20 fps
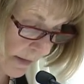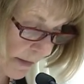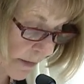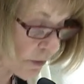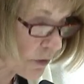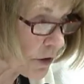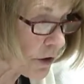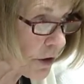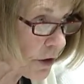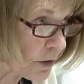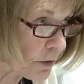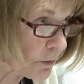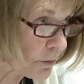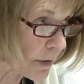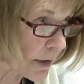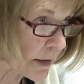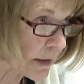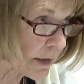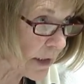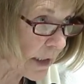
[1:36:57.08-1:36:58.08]
their
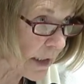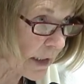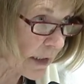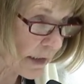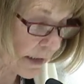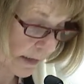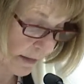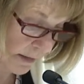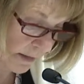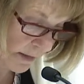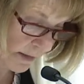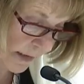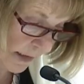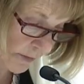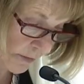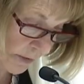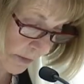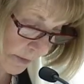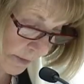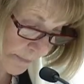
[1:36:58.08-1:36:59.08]
children in the
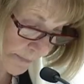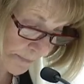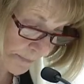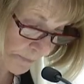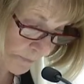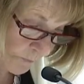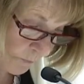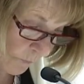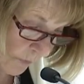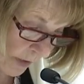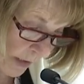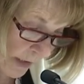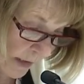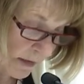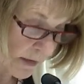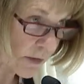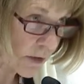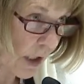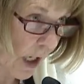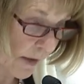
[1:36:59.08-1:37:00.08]
center.
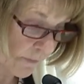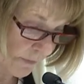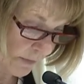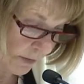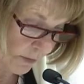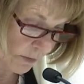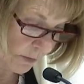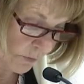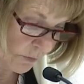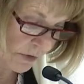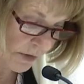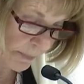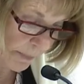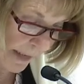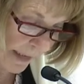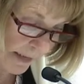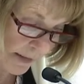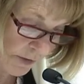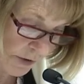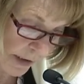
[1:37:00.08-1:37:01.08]
This often includes
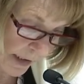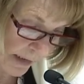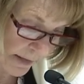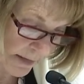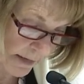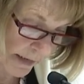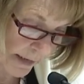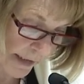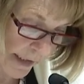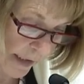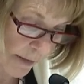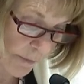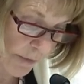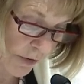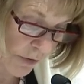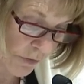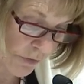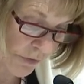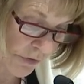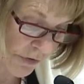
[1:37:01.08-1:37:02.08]
paychecks that can be
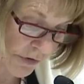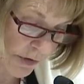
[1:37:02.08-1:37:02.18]
used to